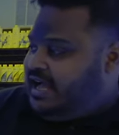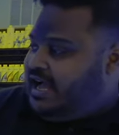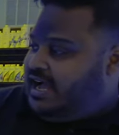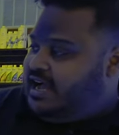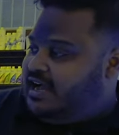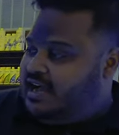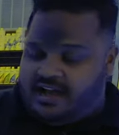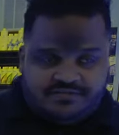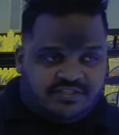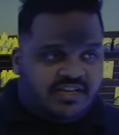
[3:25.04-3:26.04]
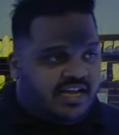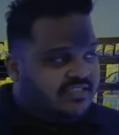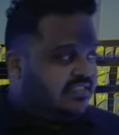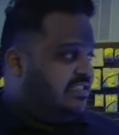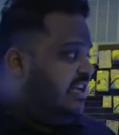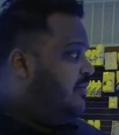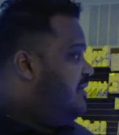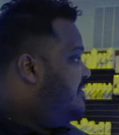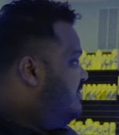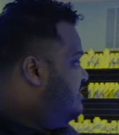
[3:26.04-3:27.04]
Obviously, you guys can see
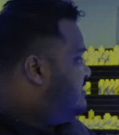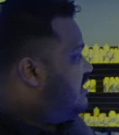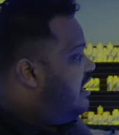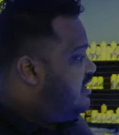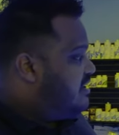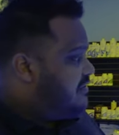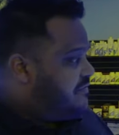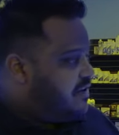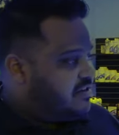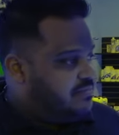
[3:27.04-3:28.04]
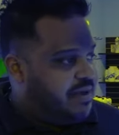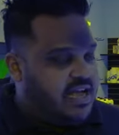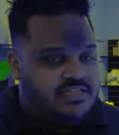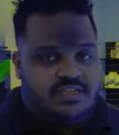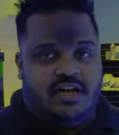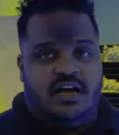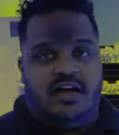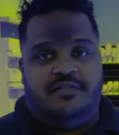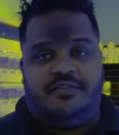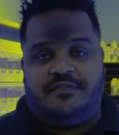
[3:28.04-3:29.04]
we've installed our first batch
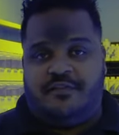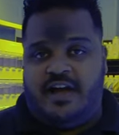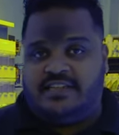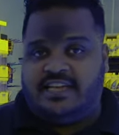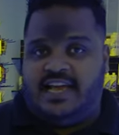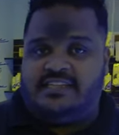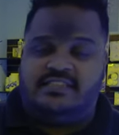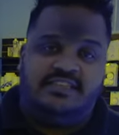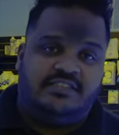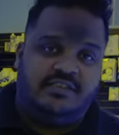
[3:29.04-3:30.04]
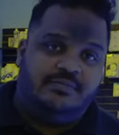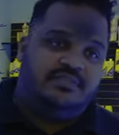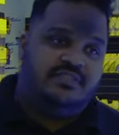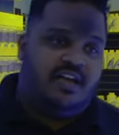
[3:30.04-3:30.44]
of frag tank systems.